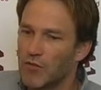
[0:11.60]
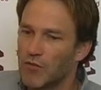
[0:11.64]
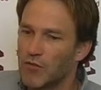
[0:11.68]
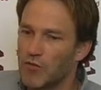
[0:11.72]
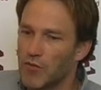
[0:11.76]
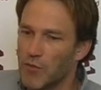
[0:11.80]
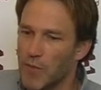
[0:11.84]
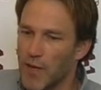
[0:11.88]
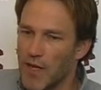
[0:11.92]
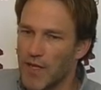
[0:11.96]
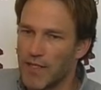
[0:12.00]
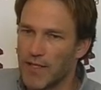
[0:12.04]

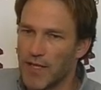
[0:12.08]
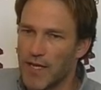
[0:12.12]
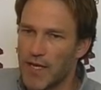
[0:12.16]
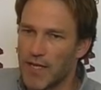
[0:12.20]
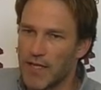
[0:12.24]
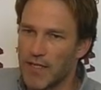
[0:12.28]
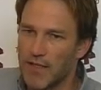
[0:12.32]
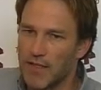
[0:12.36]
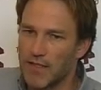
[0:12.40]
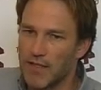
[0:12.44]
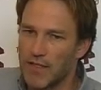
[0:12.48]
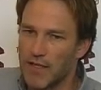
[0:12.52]
True Blood
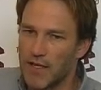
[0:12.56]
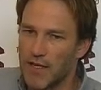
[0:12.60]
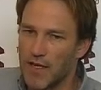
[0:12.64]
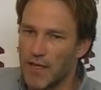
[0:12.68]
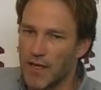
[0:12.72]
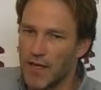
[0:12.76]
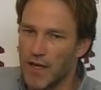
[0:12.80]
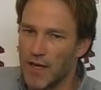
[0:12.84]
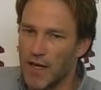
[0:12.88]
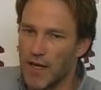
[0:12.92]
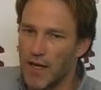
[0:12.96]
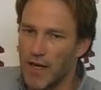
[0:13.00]
is
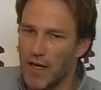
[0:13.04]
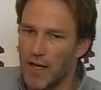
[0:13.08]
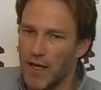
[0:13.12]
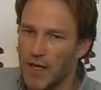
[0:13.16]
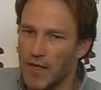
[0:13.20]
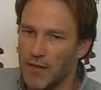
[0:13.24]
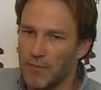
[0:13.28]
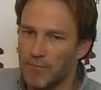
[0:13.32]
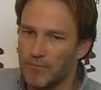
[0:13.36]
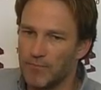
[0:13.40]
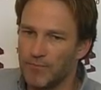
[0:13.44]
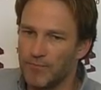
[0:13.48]

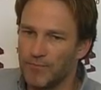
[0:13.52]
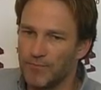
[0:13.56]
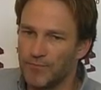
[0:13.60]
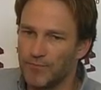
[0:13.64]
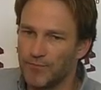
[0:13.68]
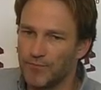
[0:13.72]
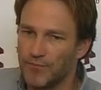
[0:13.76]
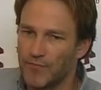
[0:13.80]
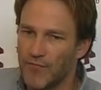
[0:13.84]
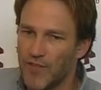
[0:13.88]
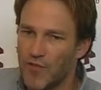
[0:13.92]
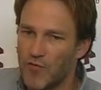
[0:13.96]

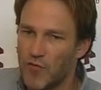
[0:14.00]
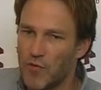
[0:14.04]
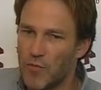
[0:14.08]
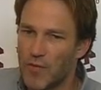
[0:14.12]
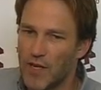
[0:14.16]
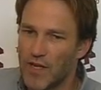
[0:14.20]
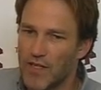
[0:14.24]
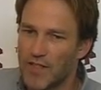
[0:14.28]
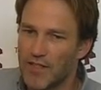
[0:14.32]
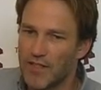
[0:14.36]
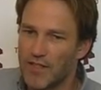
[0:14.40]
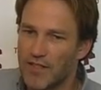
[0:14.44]
True
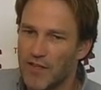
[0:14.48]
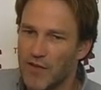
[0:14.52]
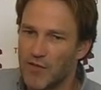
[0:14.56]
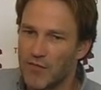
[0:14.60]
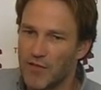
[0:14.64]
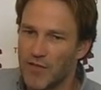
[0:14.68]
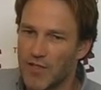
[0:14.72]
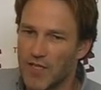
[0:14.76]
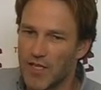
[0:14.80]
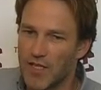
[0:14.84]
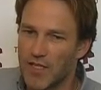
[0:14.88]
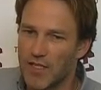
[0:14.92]
Blood
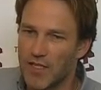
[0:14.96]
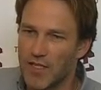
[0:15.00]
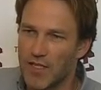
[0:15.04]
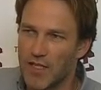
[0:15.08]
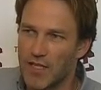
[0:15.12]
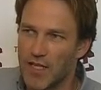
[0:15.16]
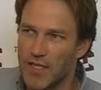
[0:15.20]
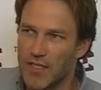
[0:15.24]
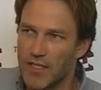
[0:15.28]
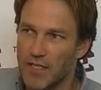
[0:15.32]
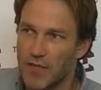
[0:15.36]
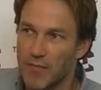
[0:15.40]
itself is a
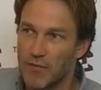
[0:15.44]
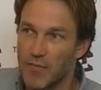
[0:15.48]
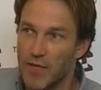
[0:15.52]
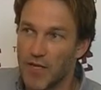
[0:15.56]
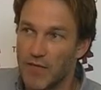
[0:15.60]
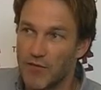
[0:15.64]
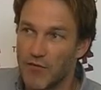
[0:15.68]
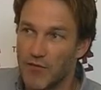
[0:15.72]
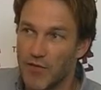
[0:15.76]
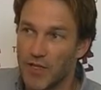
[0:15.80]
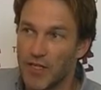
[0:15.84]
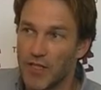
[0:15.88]
synthetic
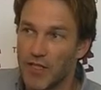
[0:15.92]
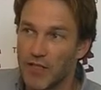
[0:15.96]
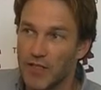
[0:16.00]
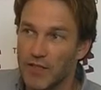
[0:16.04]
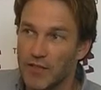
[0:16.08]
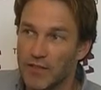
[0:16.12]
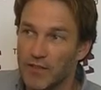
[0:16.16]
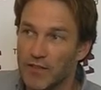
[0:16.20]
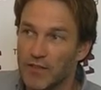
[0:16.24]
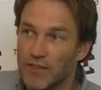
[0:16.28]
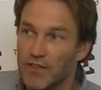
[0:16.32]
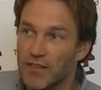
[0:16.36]
blood drink
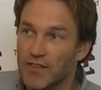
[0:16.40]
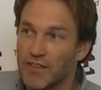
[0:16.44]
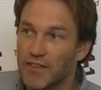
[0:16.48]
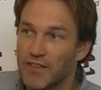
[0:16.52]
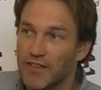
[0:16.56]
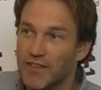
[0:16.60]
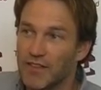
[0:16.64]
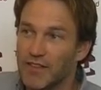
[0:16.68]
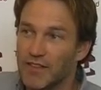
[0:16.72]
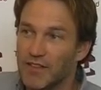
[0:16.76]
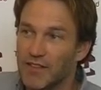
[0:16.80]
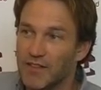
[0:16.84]

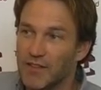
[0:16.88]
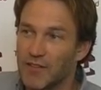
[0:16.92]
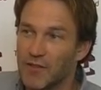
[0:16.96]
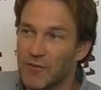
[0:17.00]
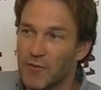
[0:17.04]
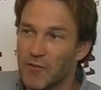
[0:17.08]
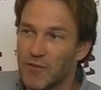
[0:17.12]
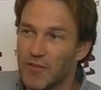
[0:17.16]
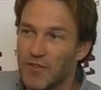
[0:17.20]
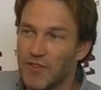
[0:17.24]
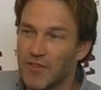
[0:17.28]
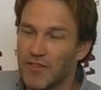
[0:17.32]
that
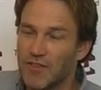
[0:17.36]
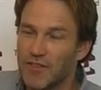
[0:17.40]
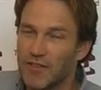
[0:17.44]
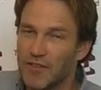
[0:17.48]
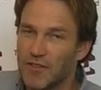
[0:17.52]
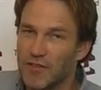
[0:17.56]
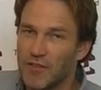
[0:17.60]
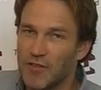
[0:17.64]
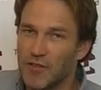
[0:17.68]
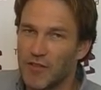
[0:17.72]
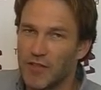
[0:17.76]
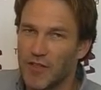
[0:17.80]
was
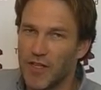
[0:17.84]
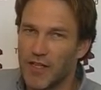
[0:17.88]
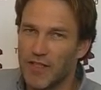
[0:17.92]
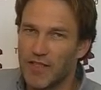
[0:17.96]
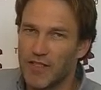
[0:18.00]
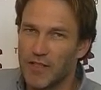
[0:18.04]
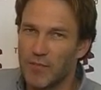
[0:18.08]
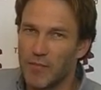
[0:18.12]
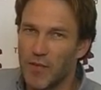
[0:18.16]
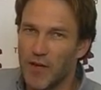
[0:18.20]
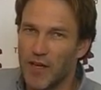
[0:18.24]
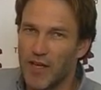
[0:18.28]

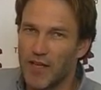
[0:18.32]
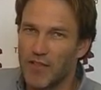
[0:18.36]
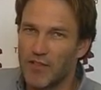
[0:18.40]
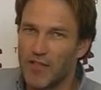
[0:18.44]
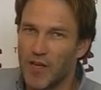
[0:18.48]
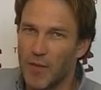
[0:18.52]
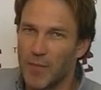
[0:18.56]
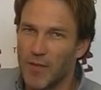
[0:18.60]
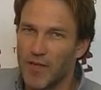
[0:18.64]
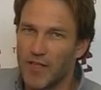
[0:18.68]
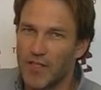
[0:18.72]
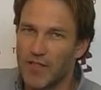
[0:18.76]
created by a
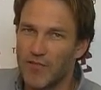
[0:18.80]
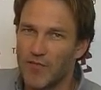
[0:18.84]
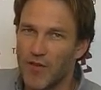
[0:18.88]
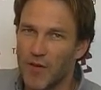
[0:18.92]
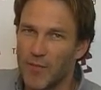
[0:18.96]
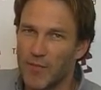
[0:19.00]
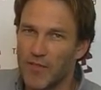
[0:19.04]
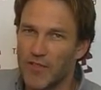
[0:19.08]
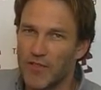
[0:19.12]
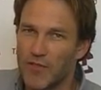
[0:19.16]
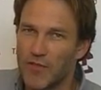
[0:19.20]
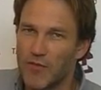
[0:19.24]
Japanese
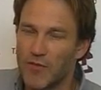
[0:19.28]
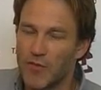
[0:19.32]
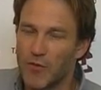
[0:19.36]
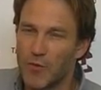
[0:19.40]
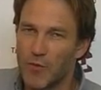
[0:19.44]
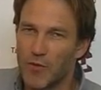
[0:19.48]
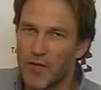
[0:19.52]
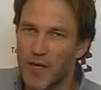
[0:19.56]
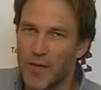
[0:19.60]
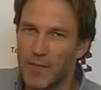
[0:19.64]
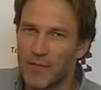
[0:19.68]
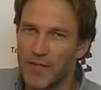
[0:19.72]

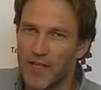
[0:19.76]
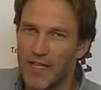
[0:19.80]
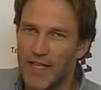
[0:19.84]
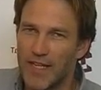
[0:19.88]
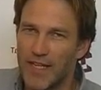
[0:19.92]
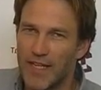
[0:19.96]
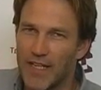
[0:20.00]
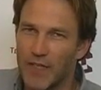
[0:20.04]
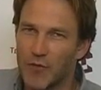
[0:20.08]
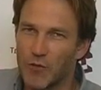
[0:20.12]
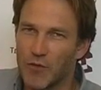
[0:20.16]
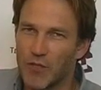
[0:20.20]
pharmaceutical
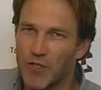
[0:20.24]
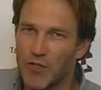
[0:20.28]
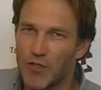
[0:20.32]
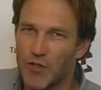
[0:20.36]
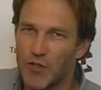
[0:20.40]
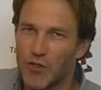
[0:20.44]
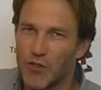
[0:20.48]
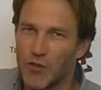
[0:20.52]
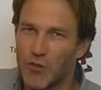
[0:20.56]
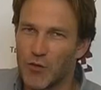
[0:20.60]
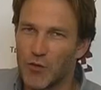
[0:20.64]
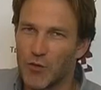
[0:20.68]
company in order
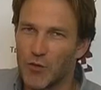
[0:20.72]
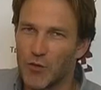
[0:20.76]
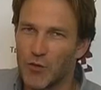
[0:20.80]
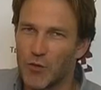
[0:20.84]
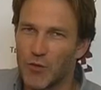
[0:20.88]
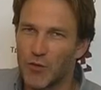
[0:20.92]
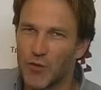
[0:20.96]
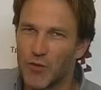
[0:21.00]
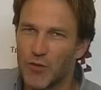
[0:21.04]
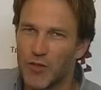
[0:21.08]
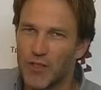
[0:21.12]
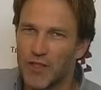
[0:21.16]

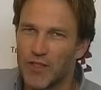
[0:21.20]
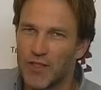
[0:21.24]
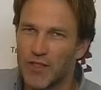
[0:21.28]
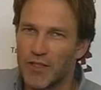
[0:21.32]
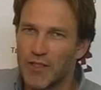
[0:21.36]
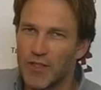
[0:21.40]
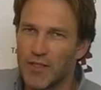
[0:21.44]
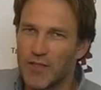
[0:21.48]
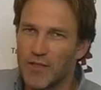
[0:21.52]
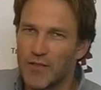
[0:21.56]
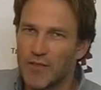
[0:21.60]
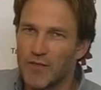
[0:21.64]

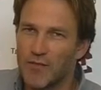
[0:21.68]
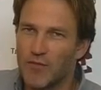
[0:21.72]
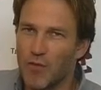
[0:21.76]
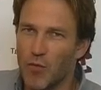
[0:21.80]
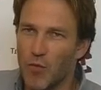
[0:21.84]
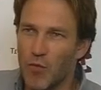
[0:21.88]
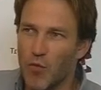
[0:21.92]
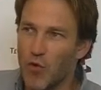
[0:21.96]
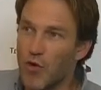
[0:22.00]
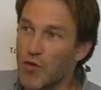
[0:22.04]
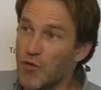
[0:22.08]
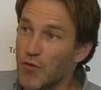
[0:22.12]

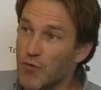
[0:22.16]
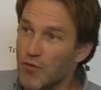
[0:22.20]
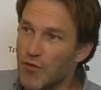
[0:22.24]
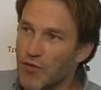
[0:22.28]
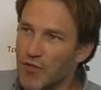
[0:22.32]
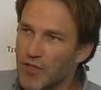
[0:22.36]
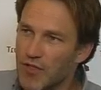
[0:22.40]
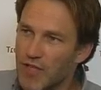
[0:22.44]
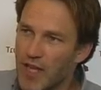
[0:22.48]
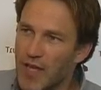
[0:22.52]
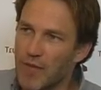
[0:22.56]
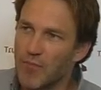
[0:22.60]
for
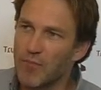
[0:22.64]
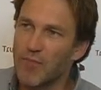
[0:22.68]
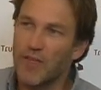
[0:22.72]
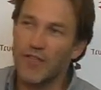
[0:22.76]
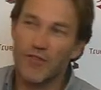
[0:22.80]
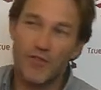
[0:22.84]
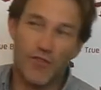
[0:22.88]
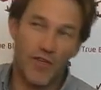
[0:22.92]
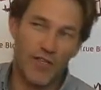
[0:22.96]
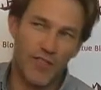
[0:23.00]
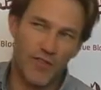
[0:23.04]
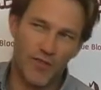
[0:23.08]
wounds and
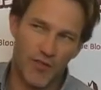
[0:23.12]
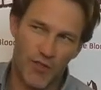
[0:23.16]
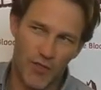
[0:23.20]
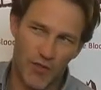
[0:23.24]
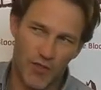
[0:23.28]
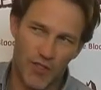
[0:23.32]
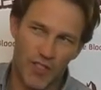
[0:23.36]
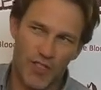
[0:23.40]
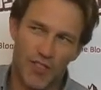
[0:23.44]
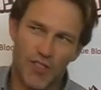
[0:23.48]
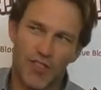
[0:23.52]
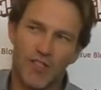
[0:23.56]
blood
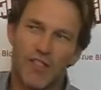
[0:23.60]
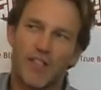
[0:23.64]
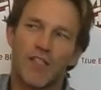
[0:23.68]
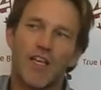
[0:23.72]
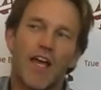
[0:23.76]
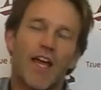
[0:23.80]
transfusions.